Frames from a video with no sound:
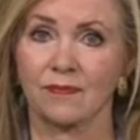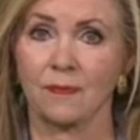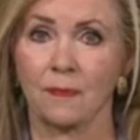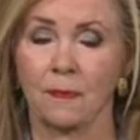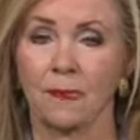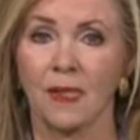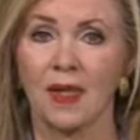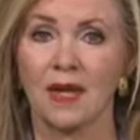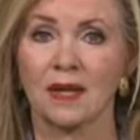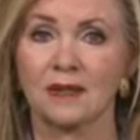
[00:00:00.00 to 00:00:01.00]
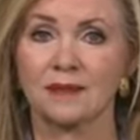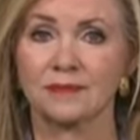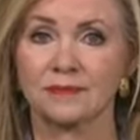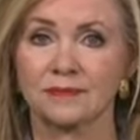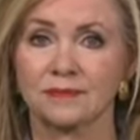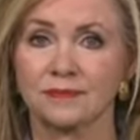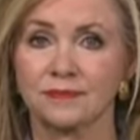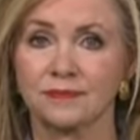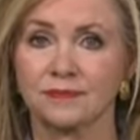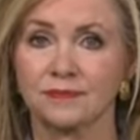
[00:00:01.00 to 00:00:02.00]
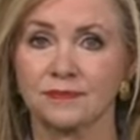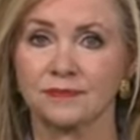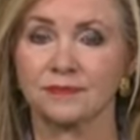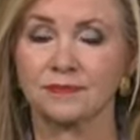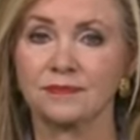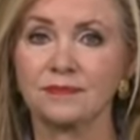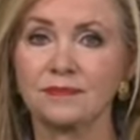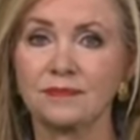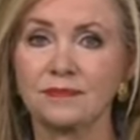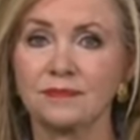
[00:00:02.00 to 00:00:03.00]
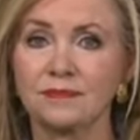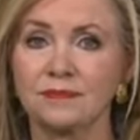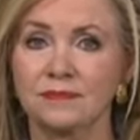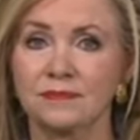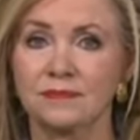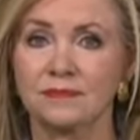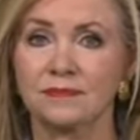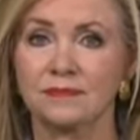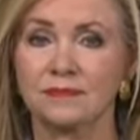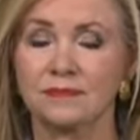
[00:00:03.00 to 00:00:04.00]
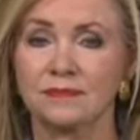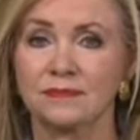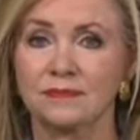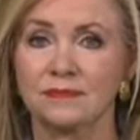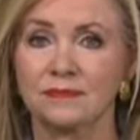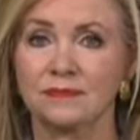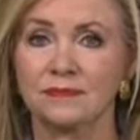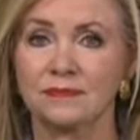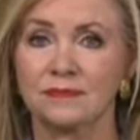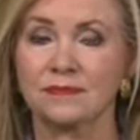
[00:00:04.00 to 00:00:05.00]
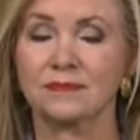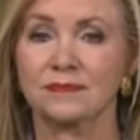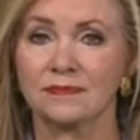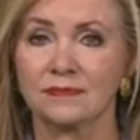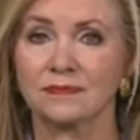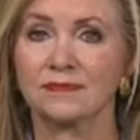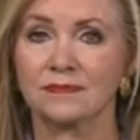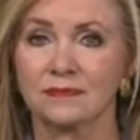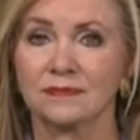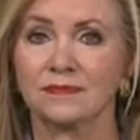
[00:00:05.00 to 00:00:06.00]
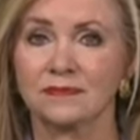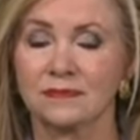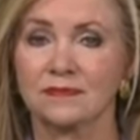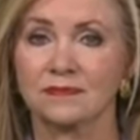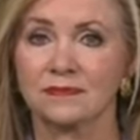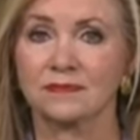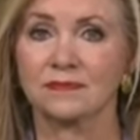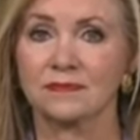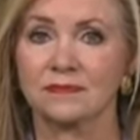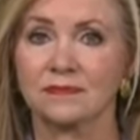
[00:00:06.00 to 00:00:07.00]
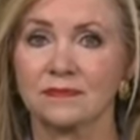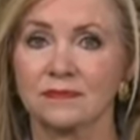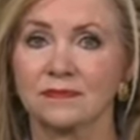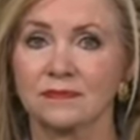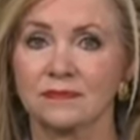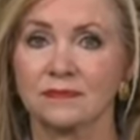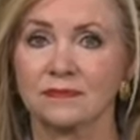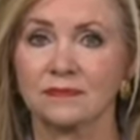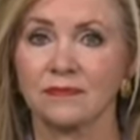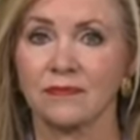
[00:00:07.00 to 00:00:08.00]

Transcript: (silent)